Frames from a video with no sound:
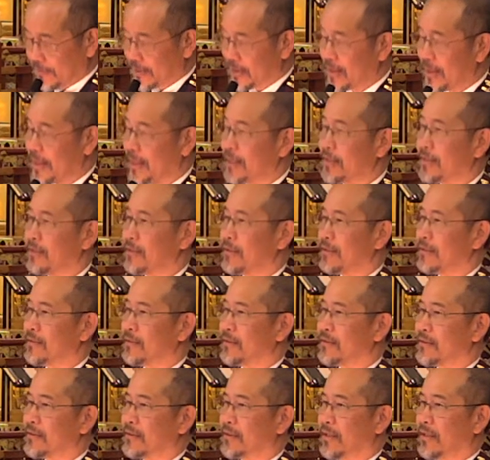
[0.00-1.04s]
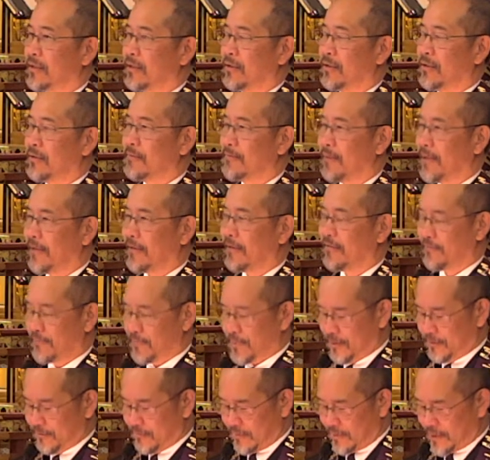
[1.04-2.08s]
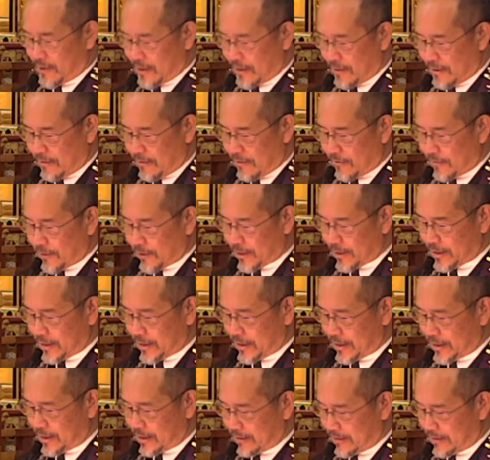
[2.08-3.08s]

teachers whom I've been fortunate to